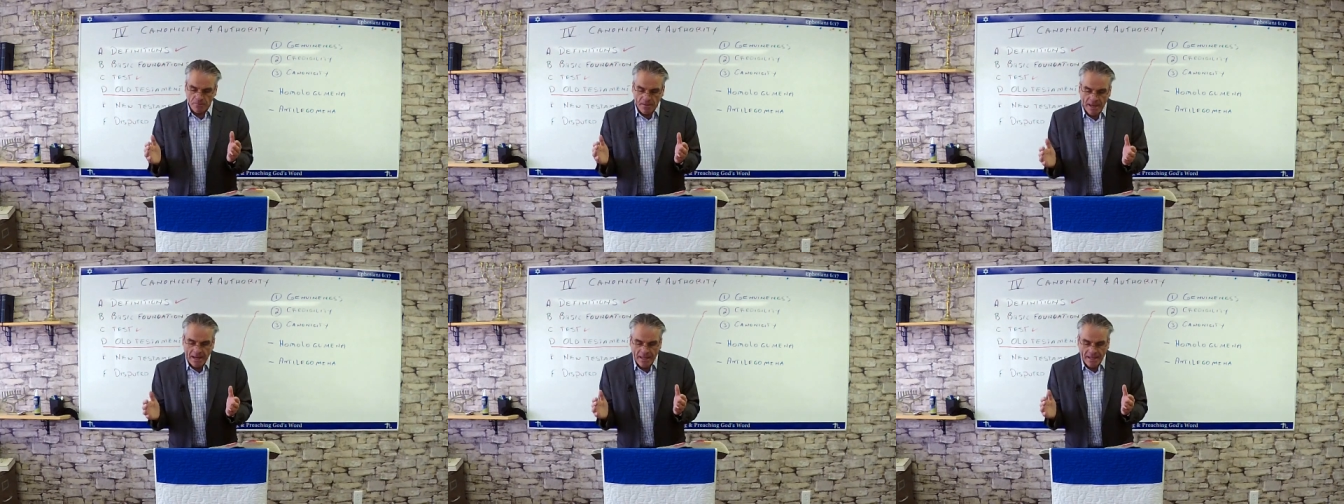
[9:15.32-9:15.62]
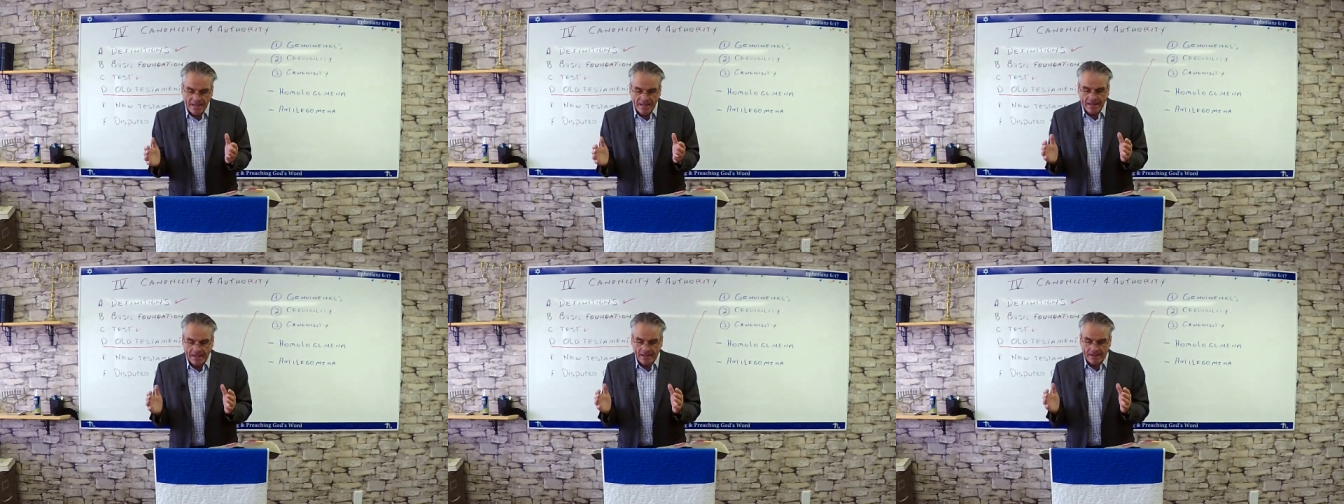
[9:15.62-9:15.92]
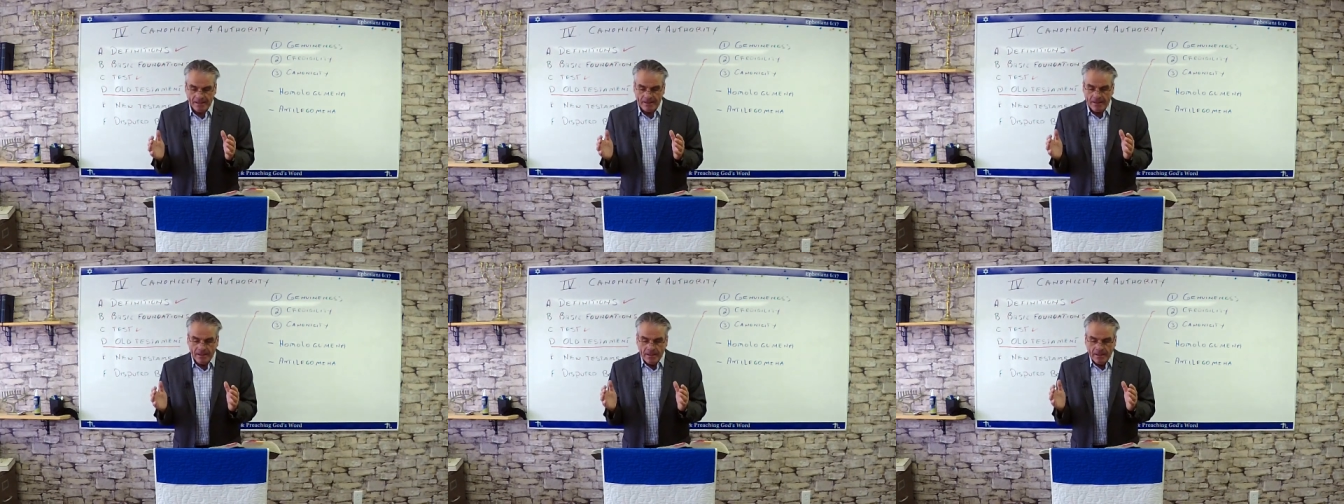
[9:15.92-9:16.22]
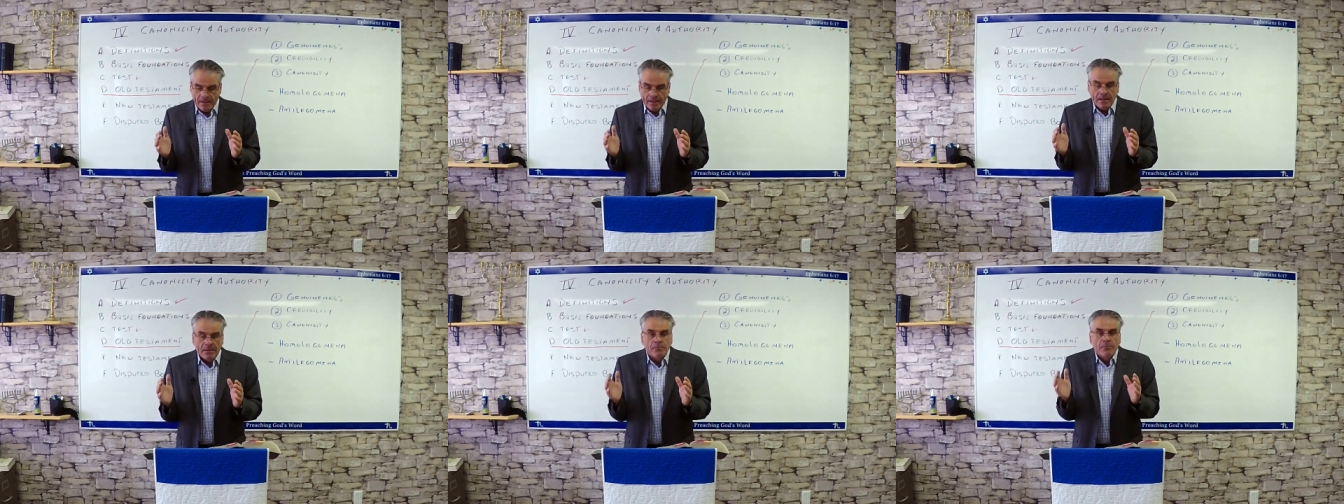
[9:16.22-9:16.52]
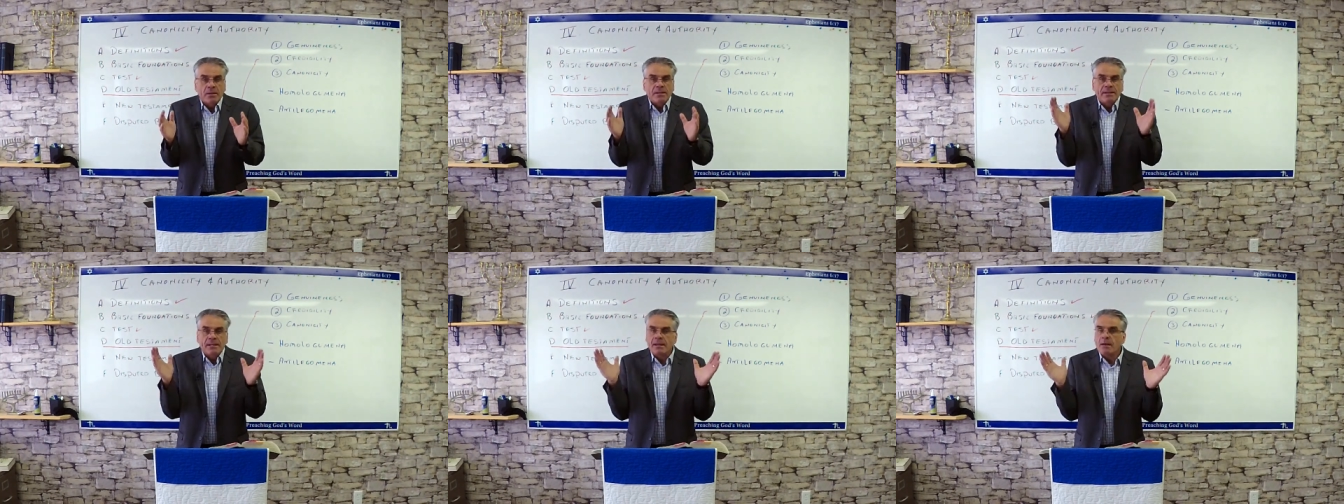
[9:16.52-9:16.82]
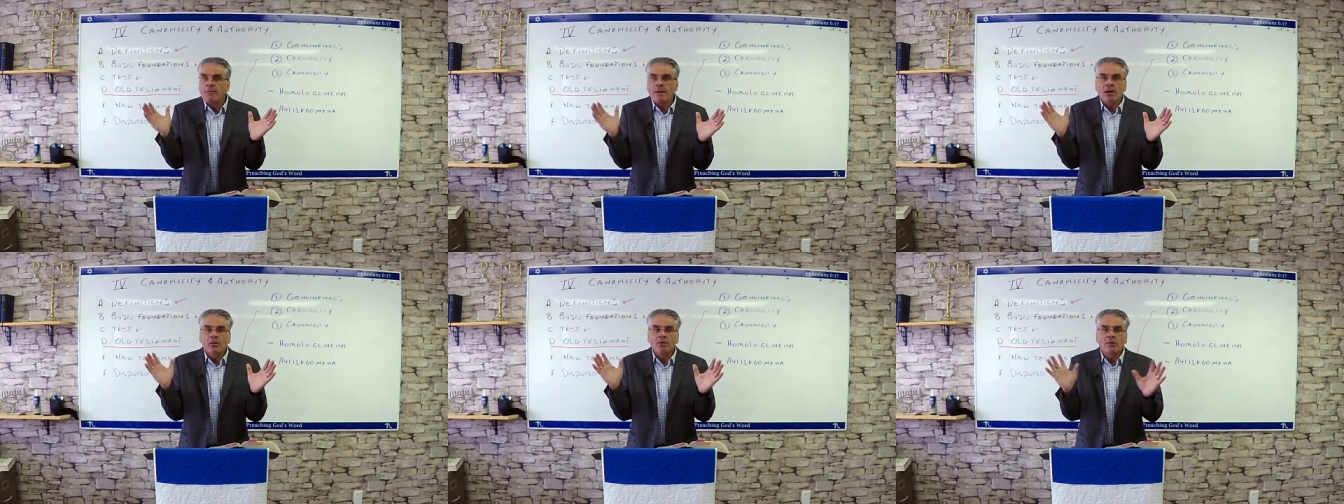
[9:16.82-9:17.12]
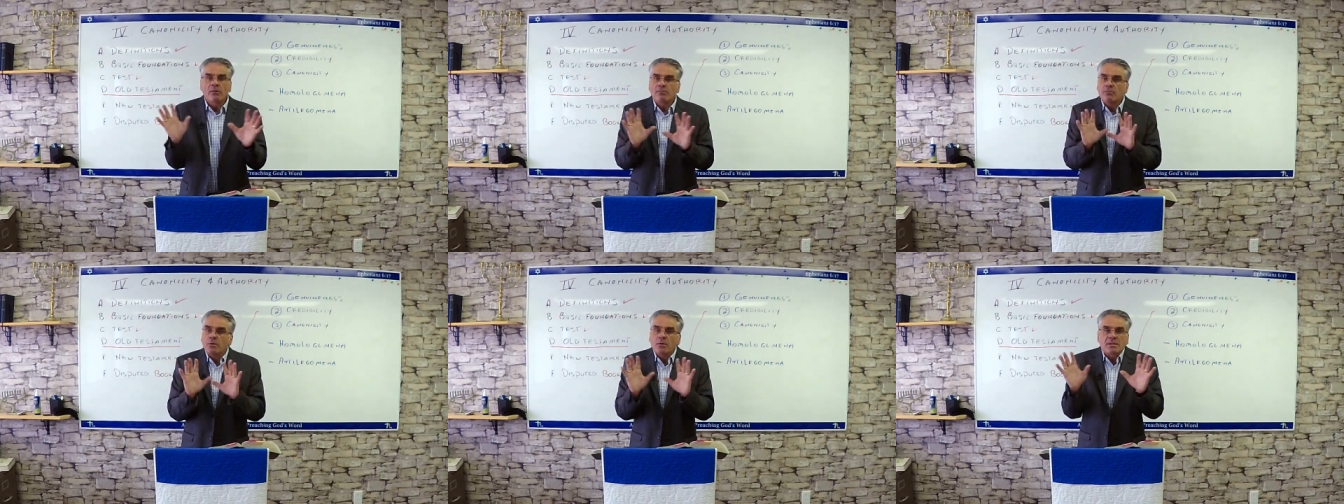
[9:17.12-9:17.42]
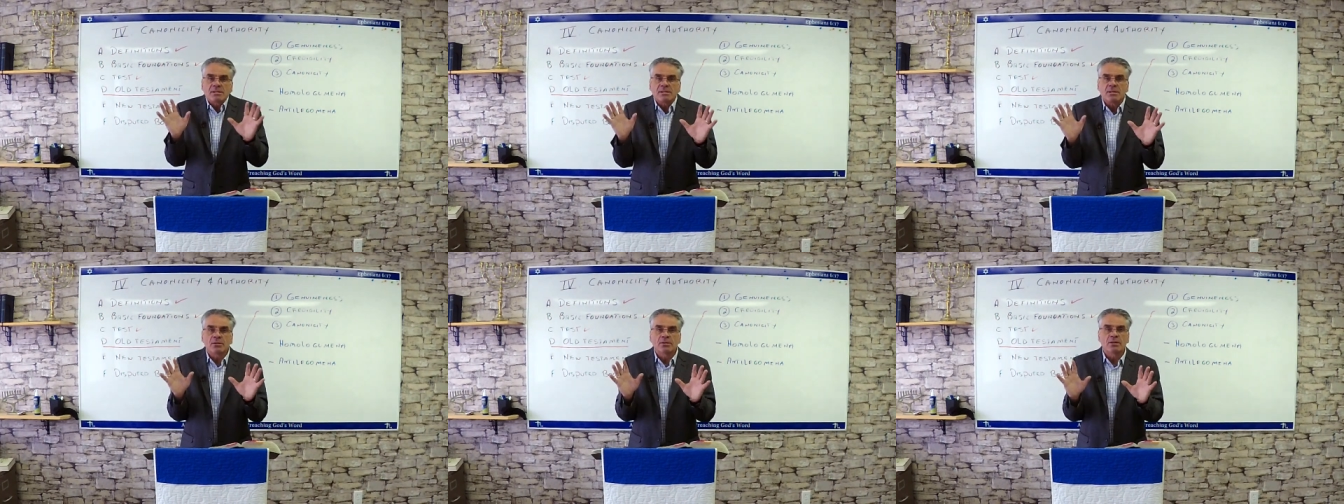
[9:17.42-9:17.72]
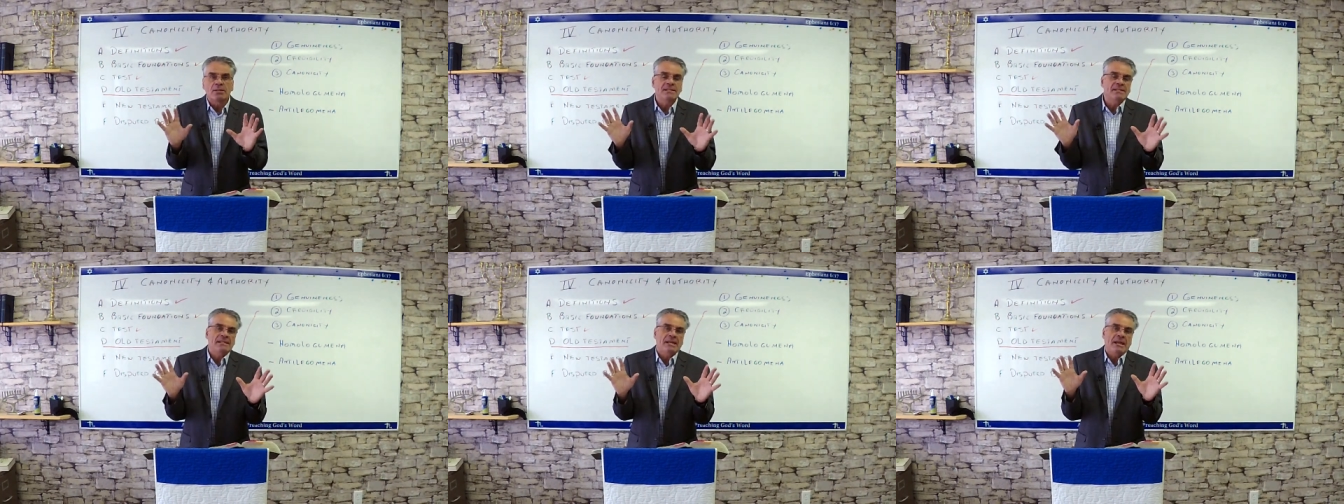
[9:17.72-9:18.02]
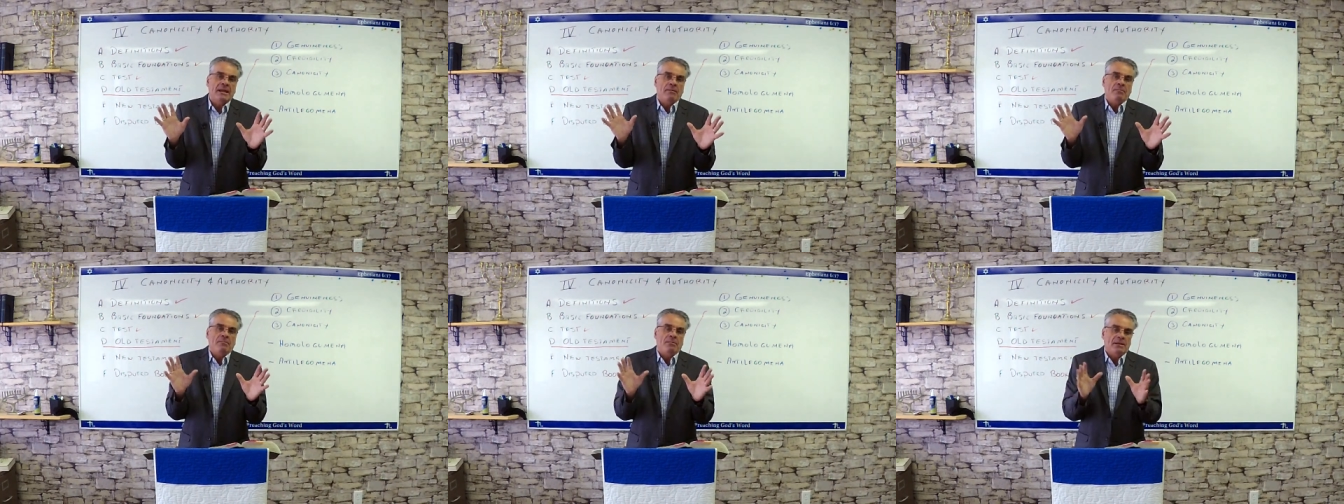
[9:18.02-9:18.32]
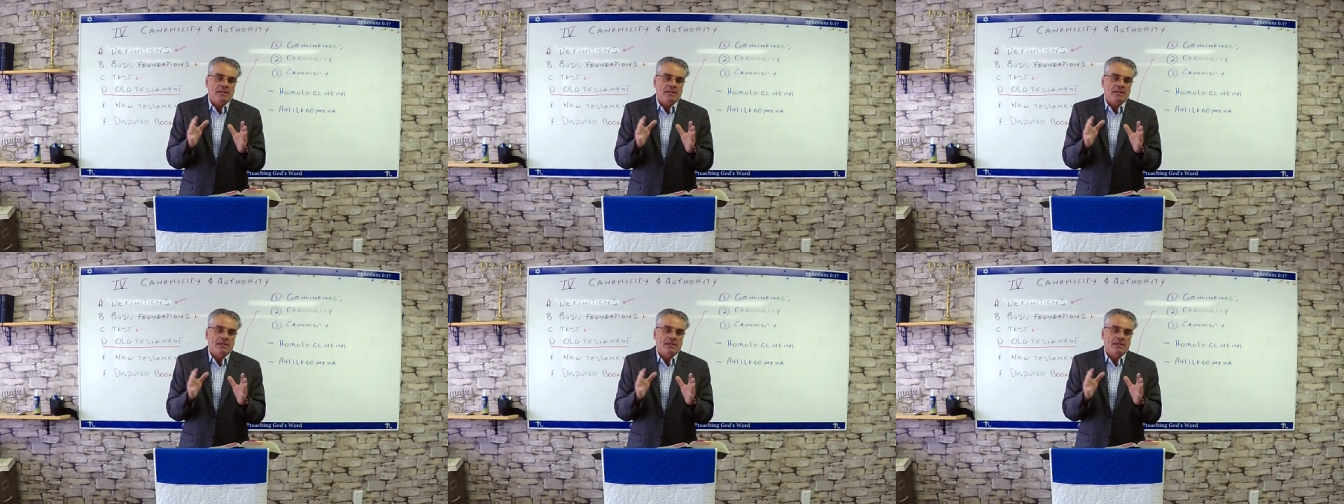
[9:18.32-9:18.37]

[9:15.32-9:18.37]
Malachi. But the amount of books are the same,